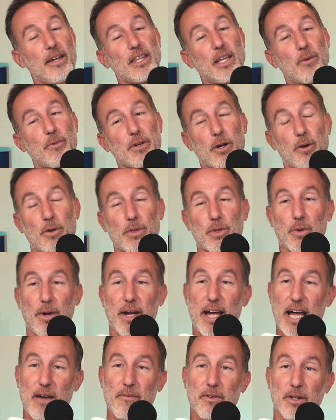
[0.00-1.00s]
then we go through a
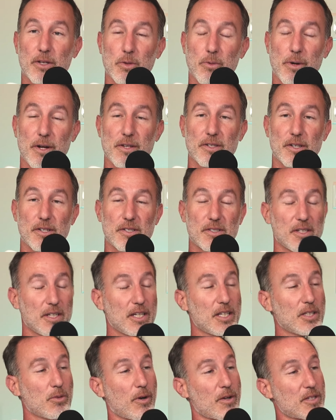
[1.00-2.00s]
halving in
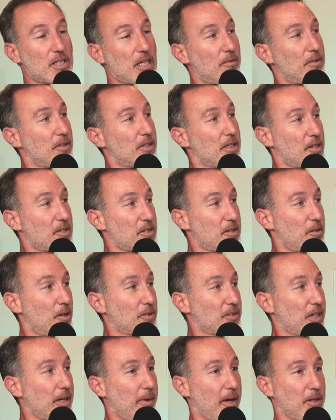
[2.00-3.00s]
2016 2017 is an
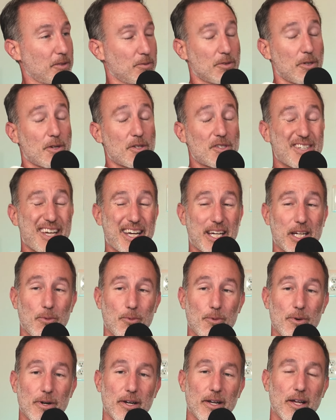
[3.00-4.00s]
all-time high so it was our second
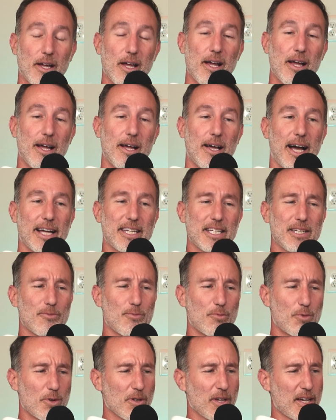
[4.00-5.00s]
one i
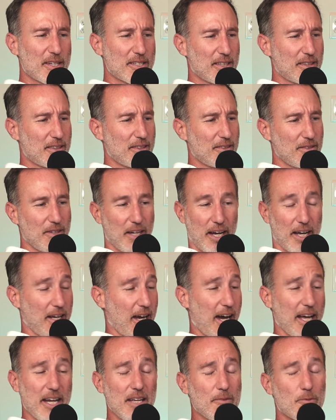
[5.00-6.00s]
didn't realize that i,
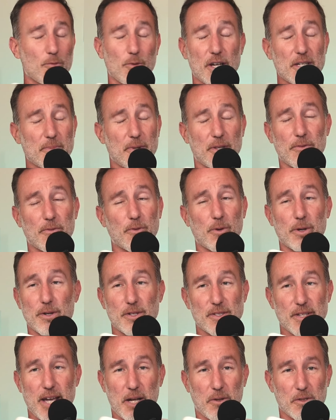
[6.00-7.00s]
I didn't even realize about the four-year
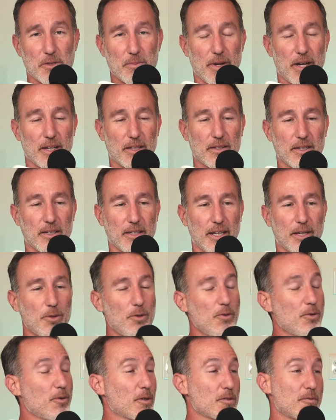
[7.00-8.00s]
cycles back then and
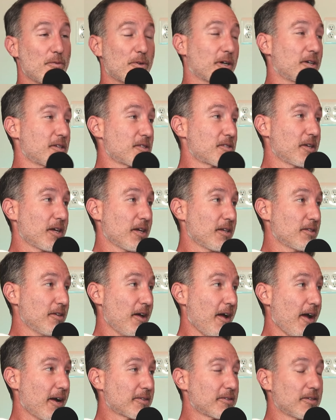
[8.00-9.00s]
who knows if they're going to stay
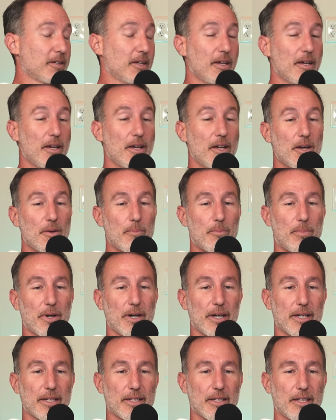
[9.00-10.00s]
intact
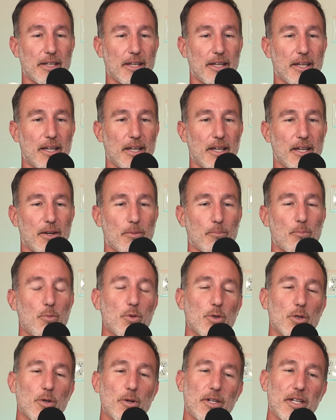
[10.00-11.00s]
but
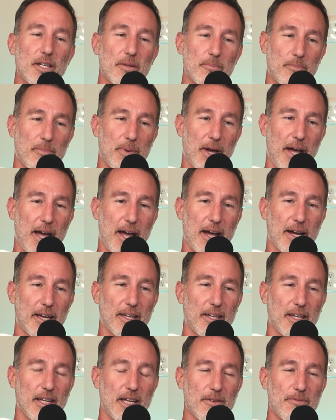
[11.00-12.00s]
looking
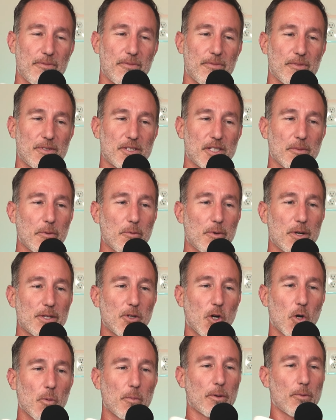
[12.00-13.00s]
back if someone would have
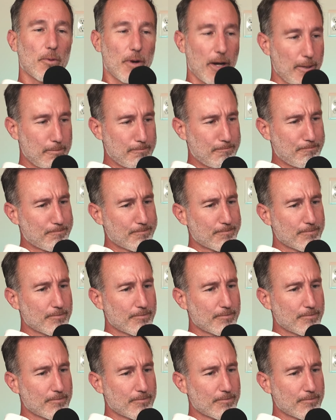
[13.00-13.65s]
told me rob